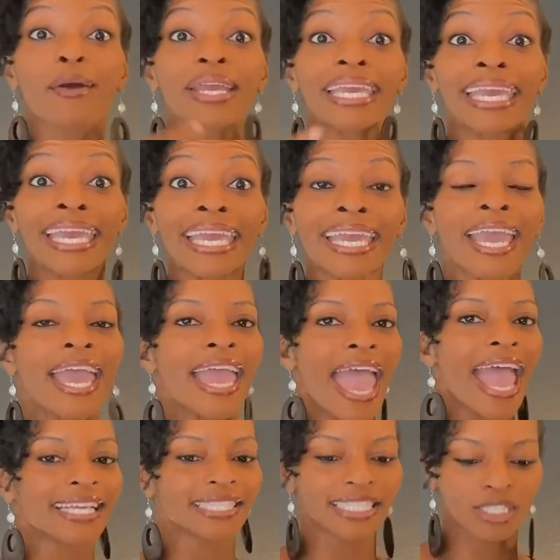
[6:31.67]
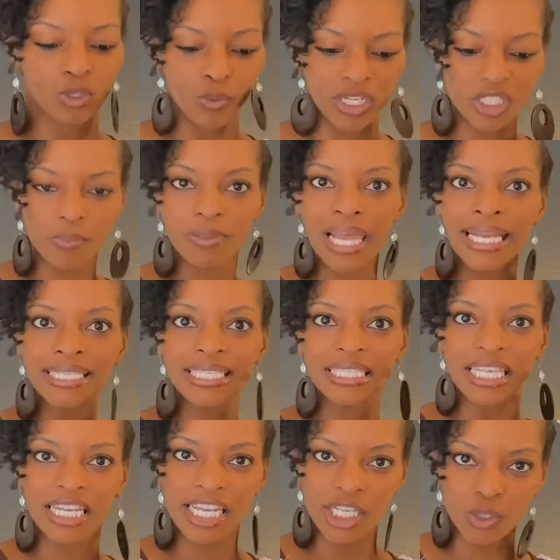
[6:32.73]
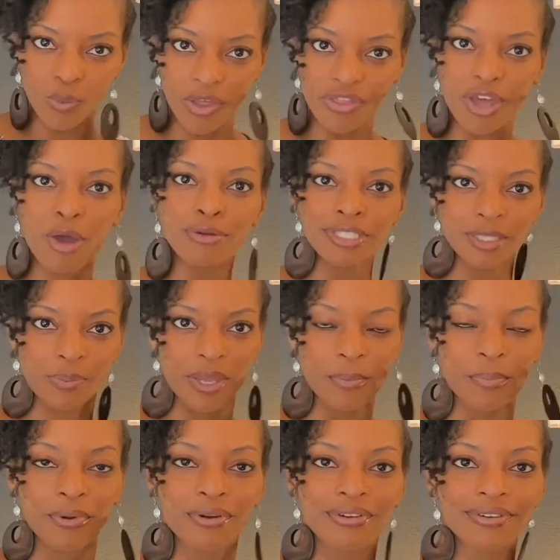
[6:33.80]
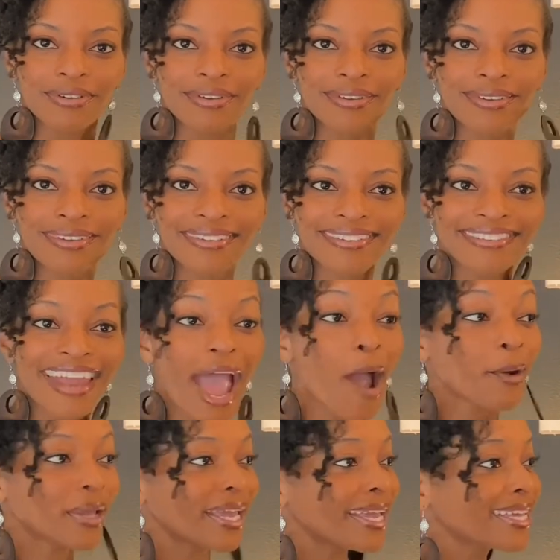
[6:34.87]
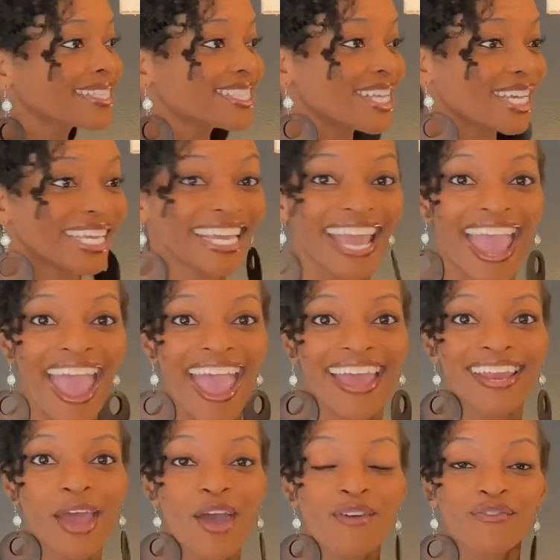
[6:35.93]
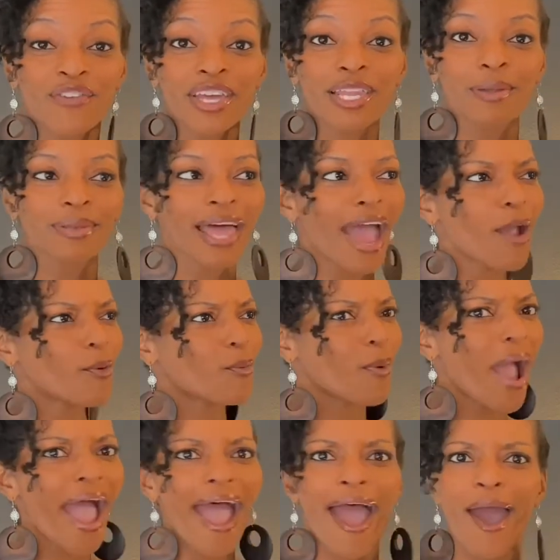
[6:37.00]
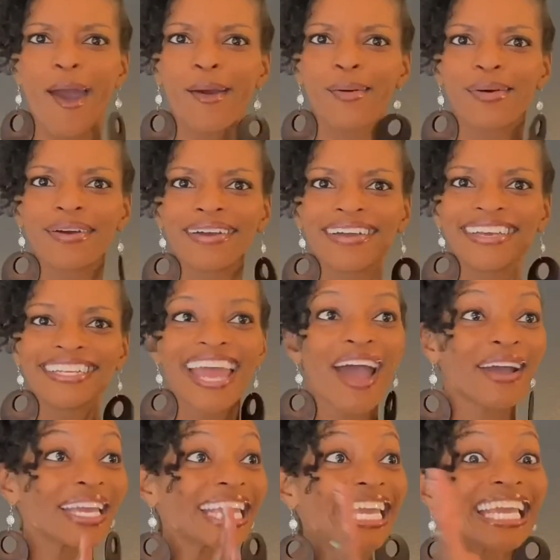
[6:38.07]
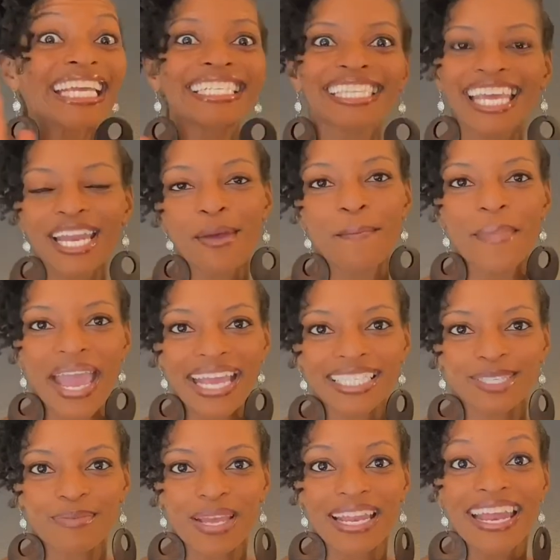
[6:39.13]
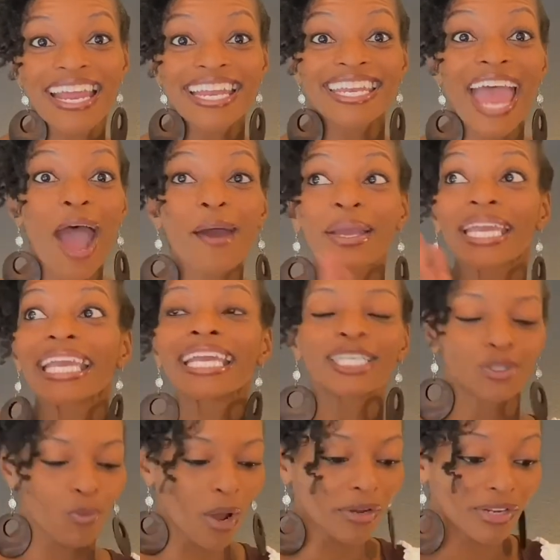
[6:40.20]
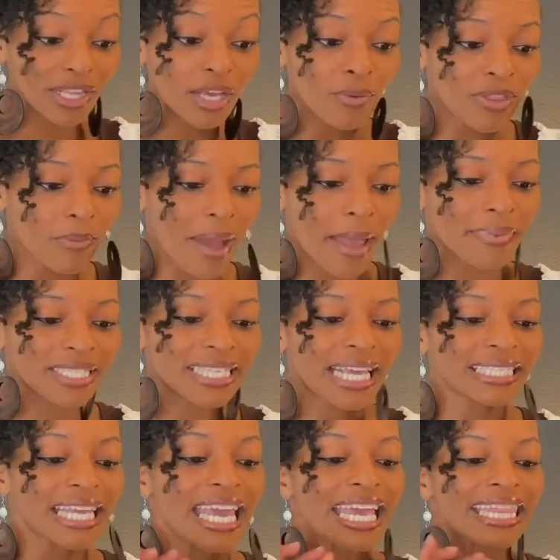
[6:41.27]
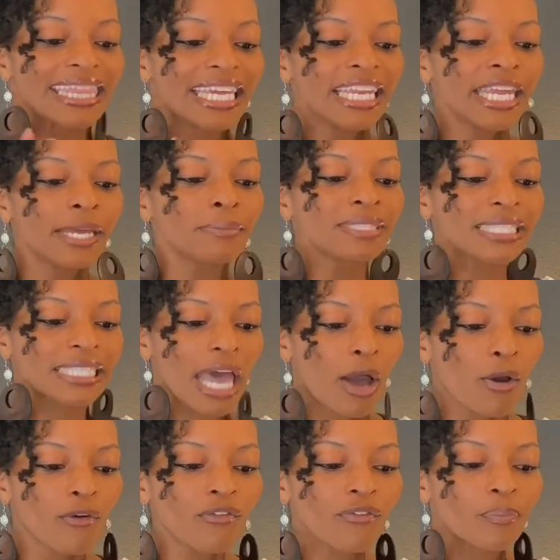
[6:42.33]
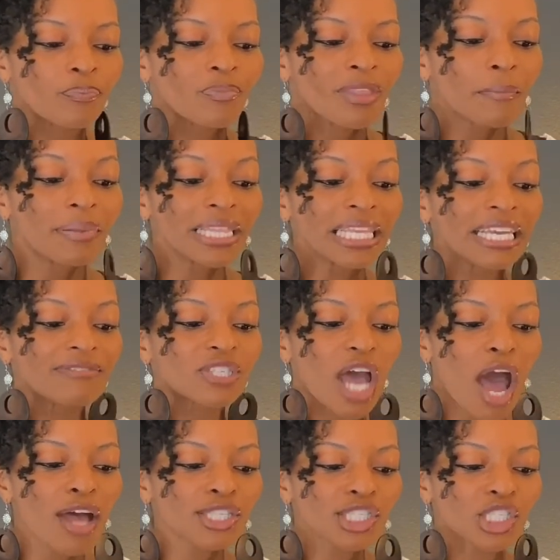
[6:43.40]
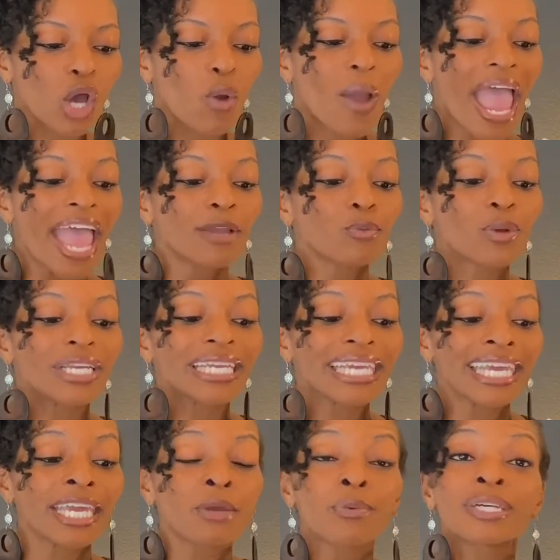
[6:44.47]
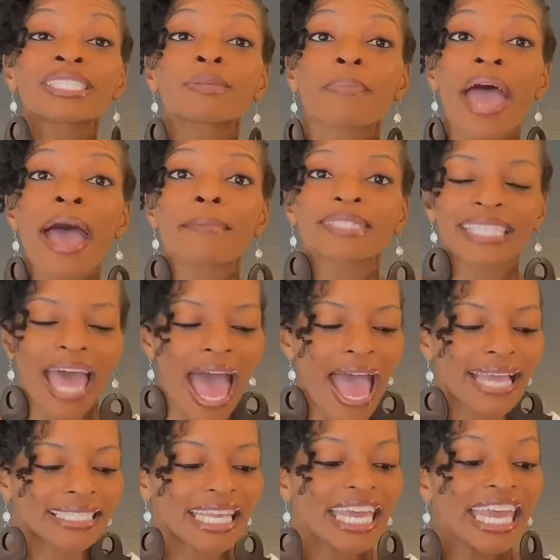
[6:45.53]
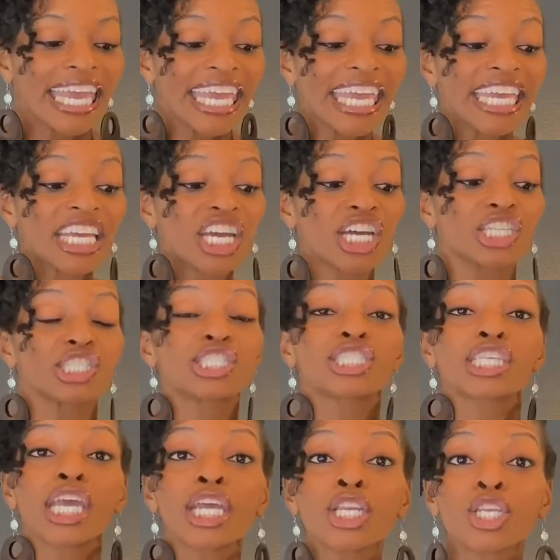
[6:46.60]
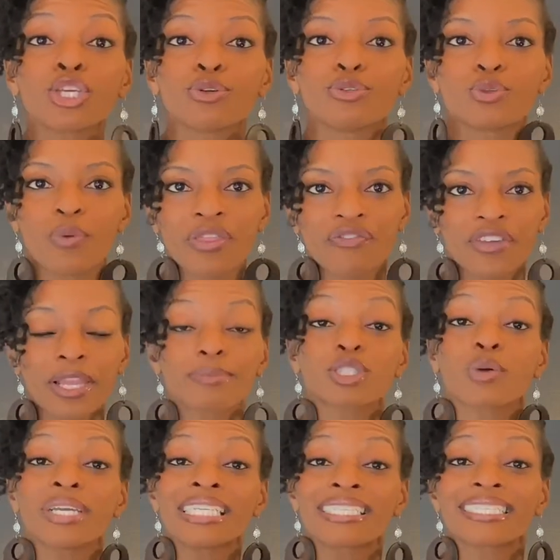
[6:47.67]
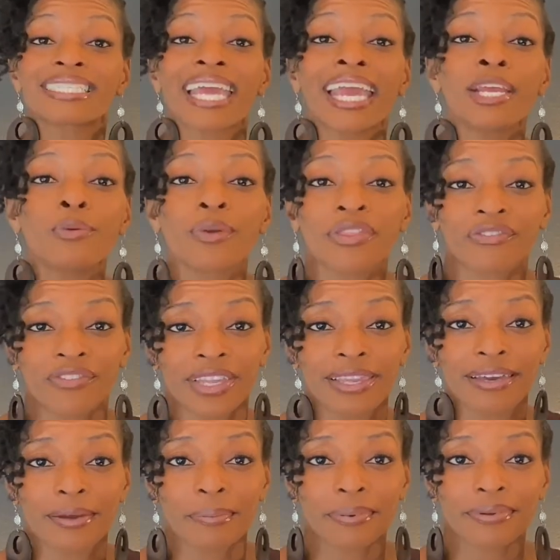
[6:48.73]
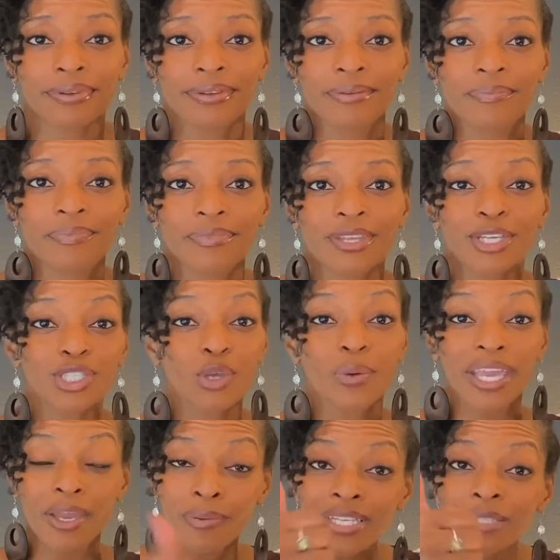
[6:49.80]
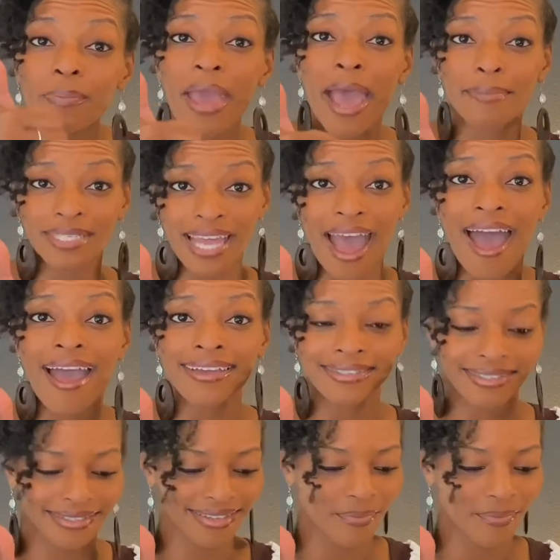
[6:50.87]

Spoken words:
he has switched places and he's with those people. Now he is looking at Philip like, wow. Now he's in amazement. Now he is wondering. Look what the Bible says. Then himself believed also, and when he was baptized, he continued with Philip. So he stayed with Philip. So he was baptized,